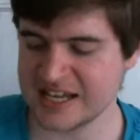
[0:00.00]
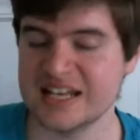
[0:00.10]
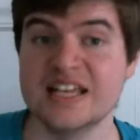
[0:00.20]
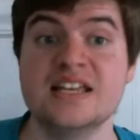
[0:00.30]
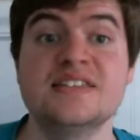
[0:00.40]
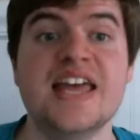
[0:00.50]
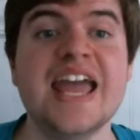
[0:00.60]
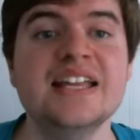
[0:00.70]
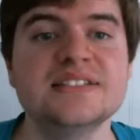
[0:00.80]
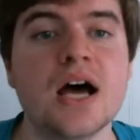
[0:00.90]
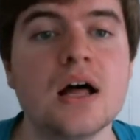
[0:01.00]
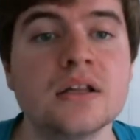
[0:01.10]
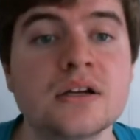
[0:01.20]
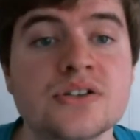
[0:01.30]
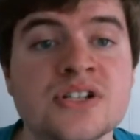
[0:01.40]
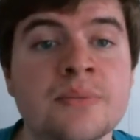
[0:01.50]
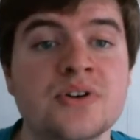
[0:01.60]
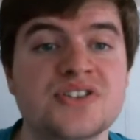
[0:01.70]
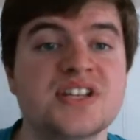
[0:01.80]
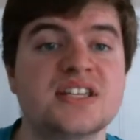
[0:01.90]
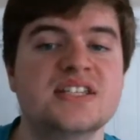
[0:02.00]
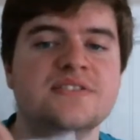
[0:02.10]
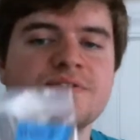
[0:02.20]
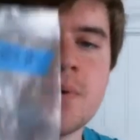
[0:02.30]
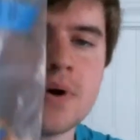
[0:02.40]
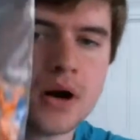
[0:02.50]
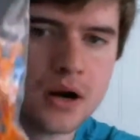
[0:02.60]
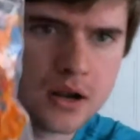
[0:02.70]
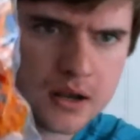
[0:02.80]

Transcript: it is $8, number 64.